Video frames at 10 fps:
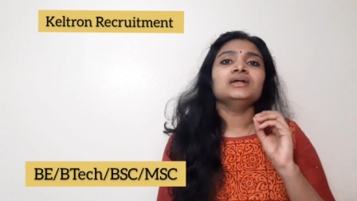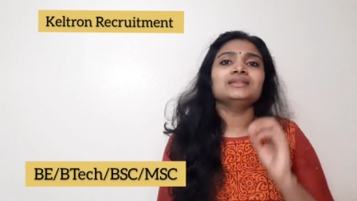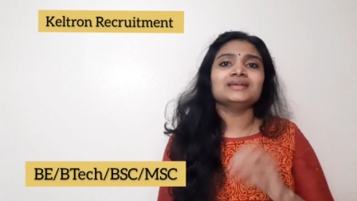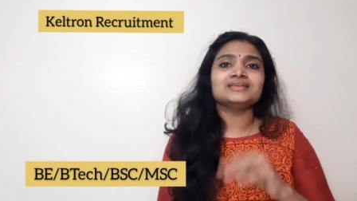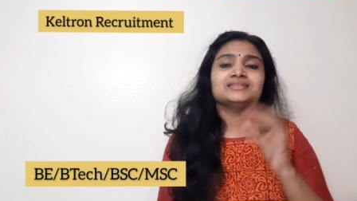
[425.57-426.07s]

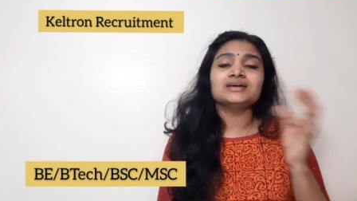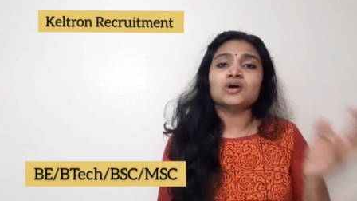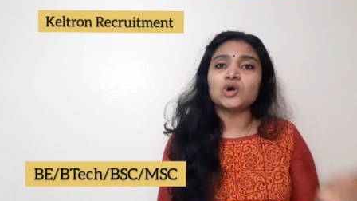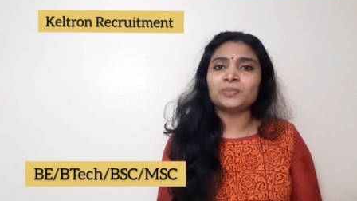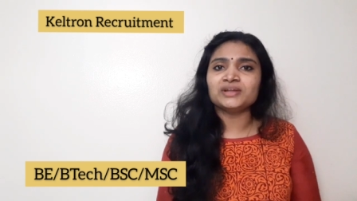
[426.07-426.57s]
there is
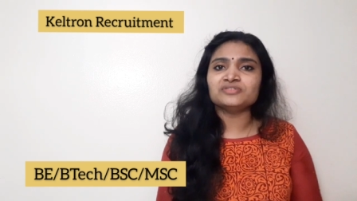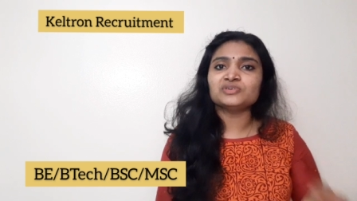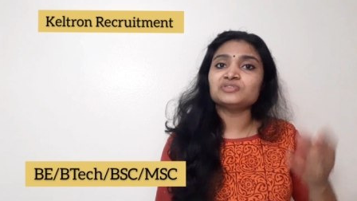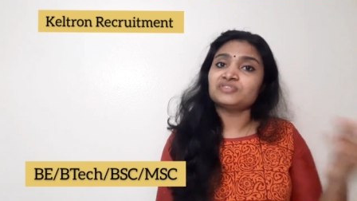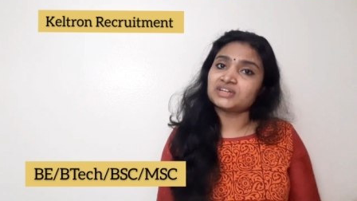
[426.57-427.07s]
opening
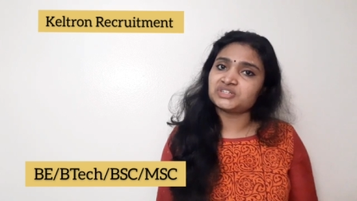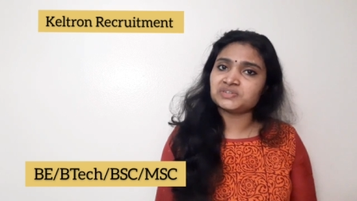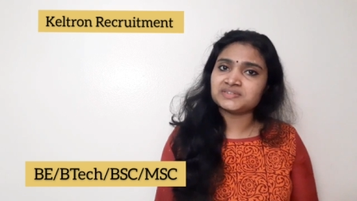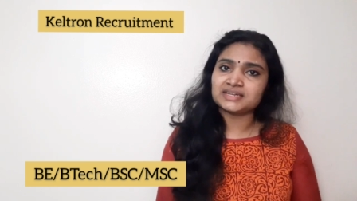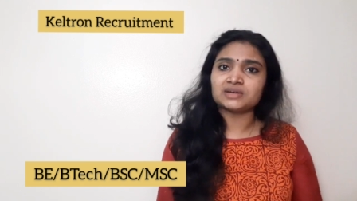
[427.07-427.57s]
for
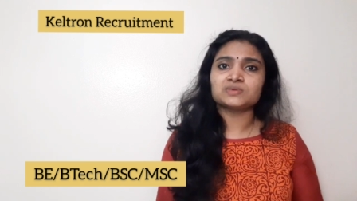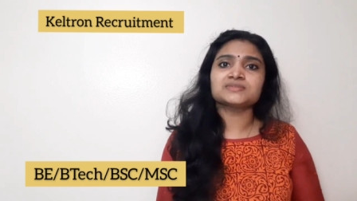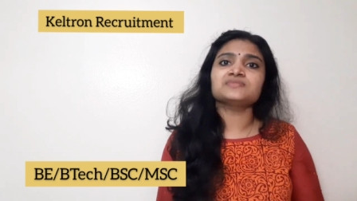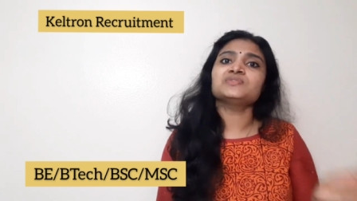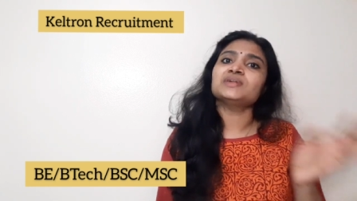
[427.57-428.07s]
freshers and
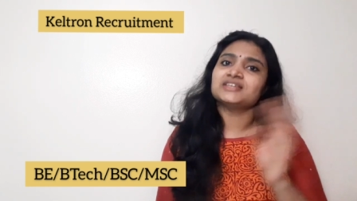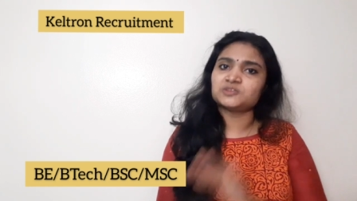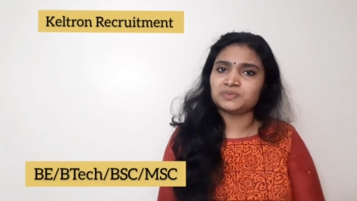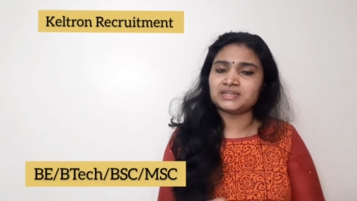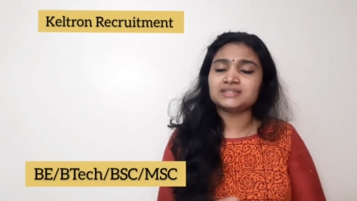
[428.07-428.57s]
also for
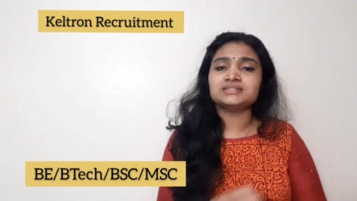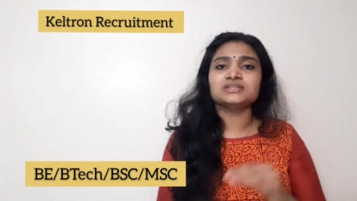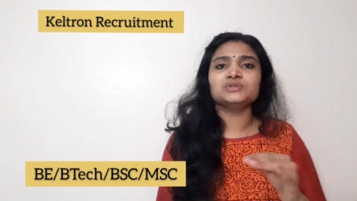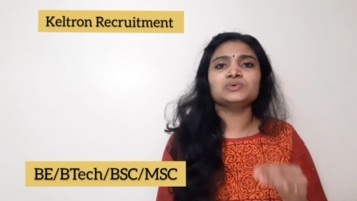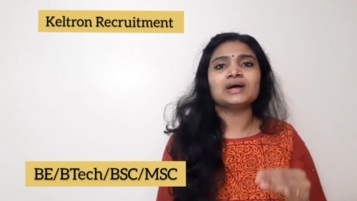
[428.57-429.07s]
experience
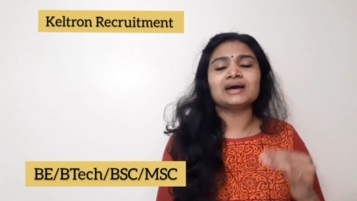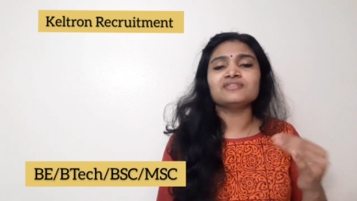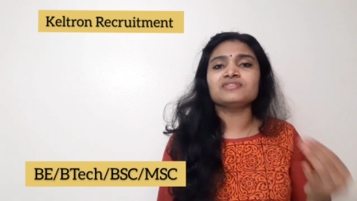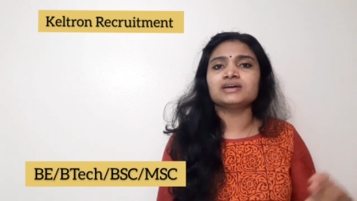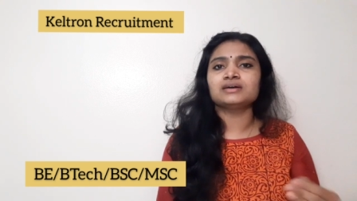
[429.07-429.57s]
you
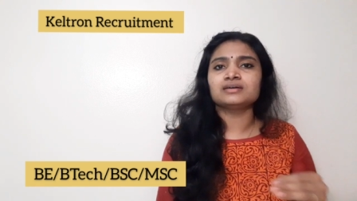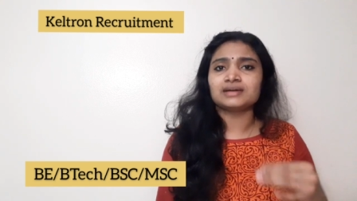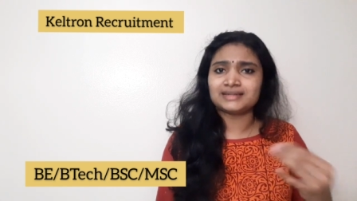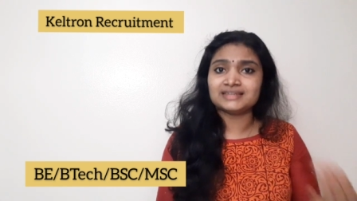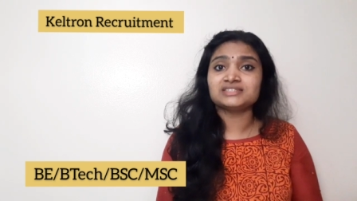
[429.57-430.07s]
have uh,
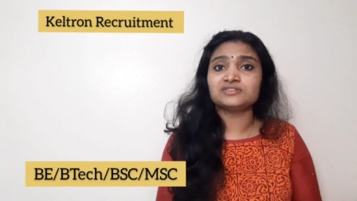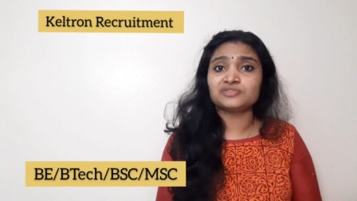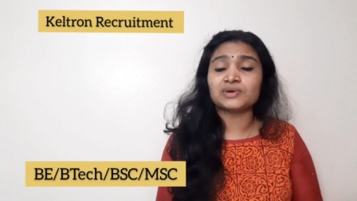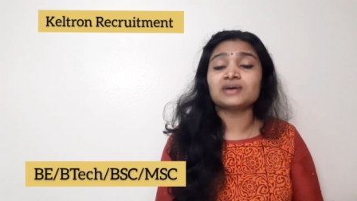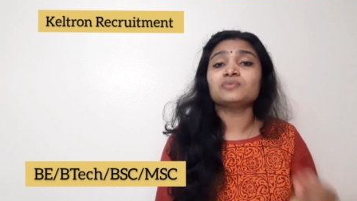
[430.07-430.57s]
at least if
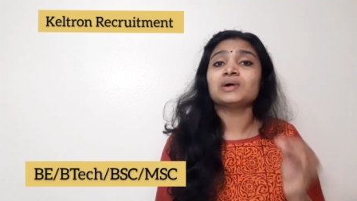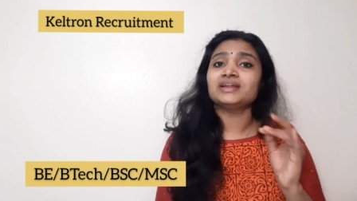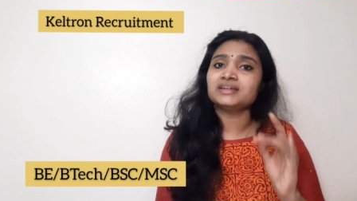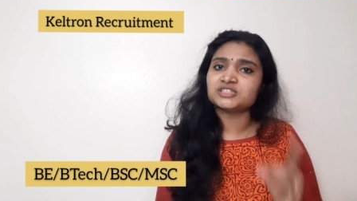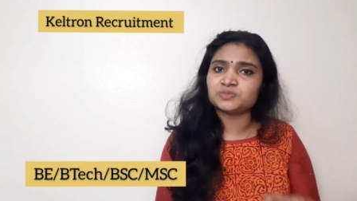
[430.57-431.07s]
you have one
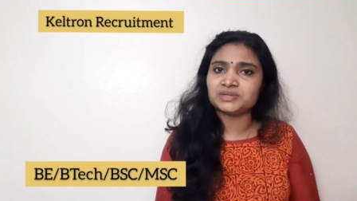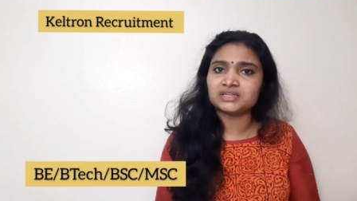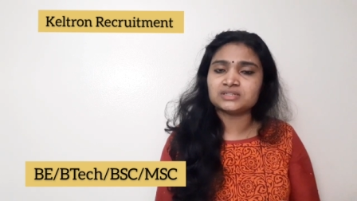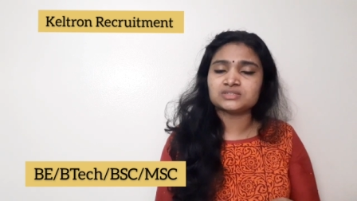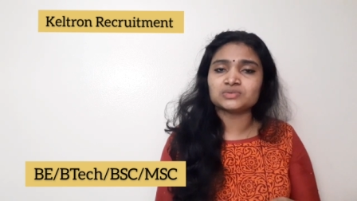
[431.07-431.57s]
year
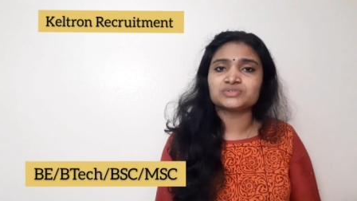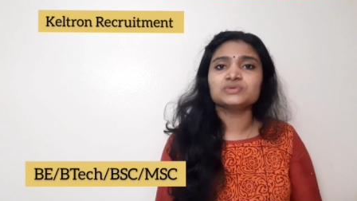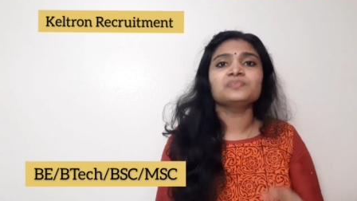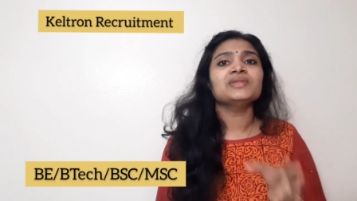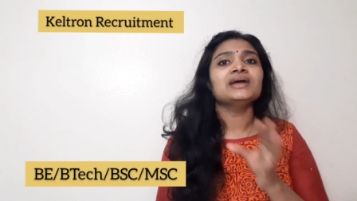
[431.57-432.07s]
experience
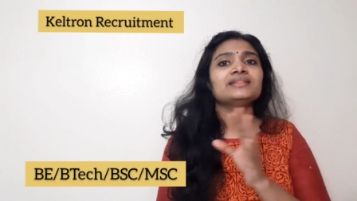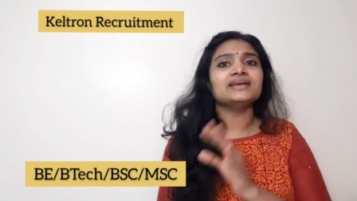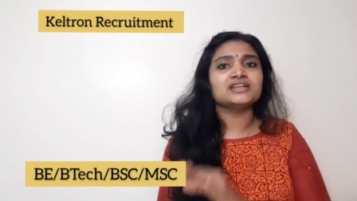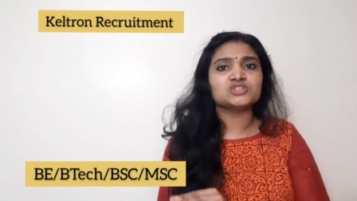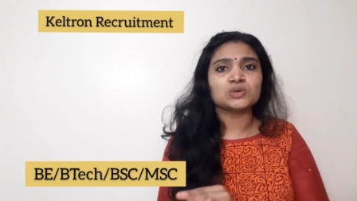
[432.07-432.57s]
also
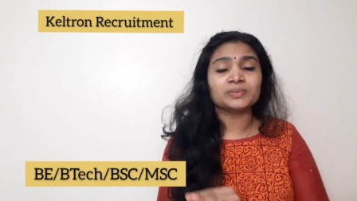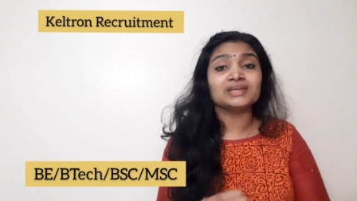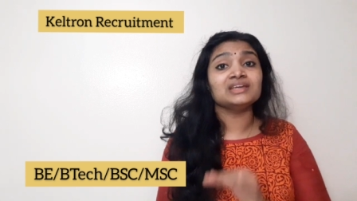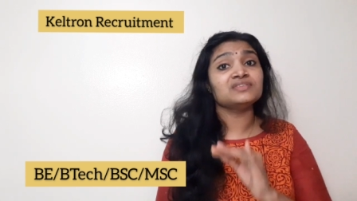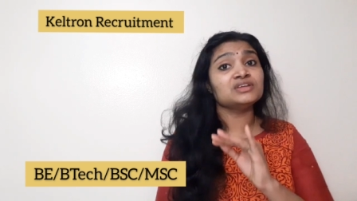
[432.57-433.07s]
there is
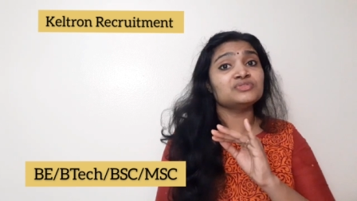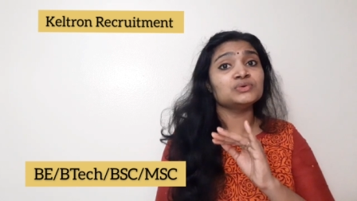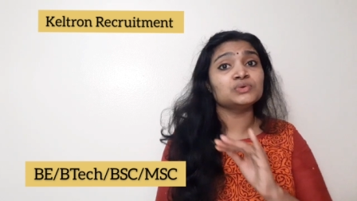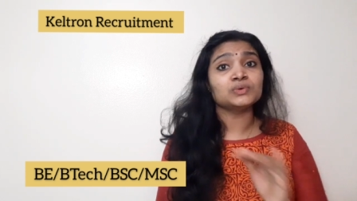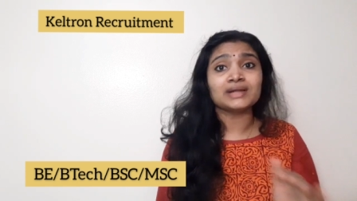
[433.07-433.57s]
opening even if you
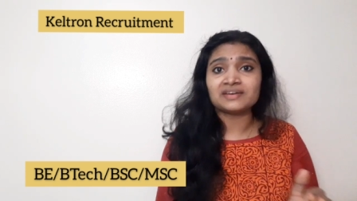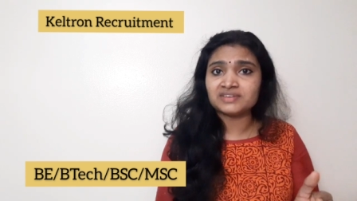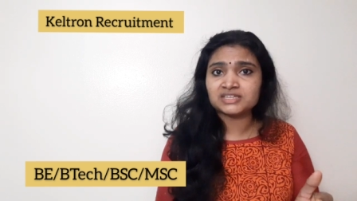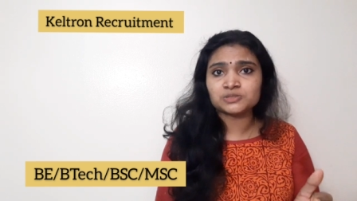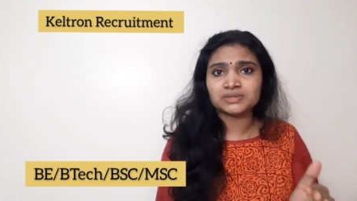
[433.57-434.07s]
don't have
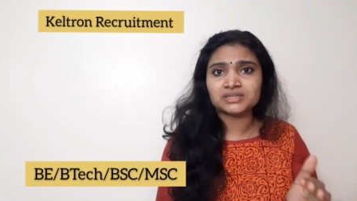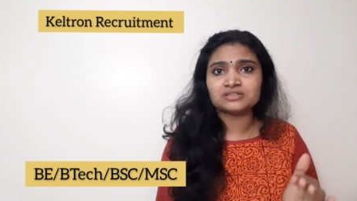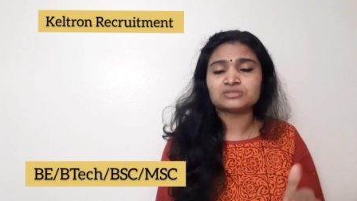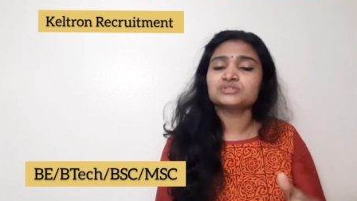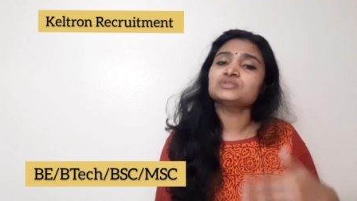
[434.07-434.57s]
any experience
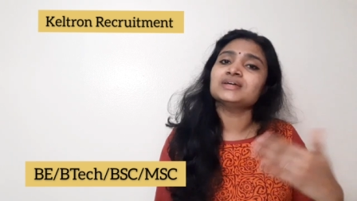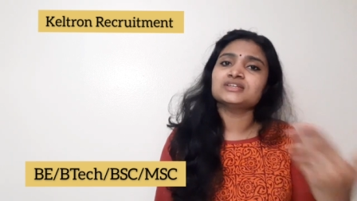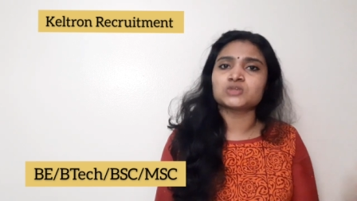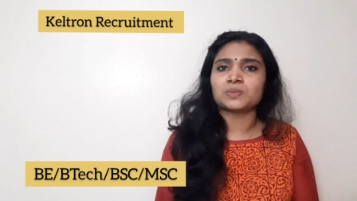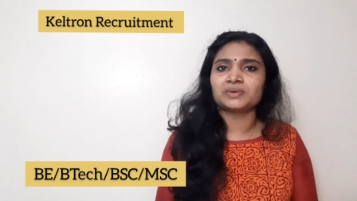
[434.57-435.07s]
also there
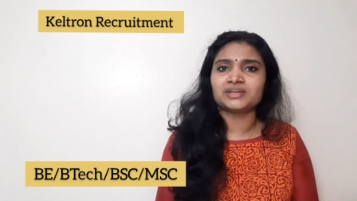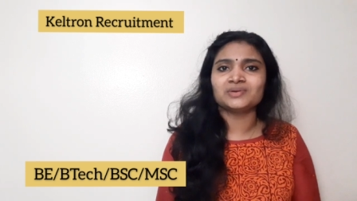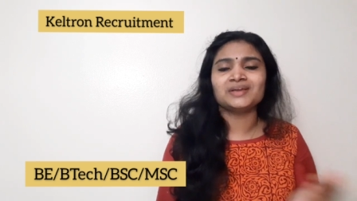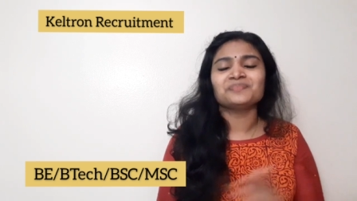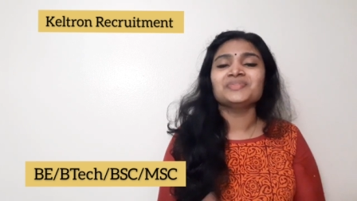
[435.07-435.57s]
is opening
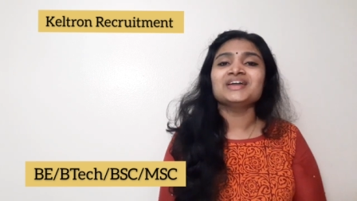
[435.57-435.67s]
okay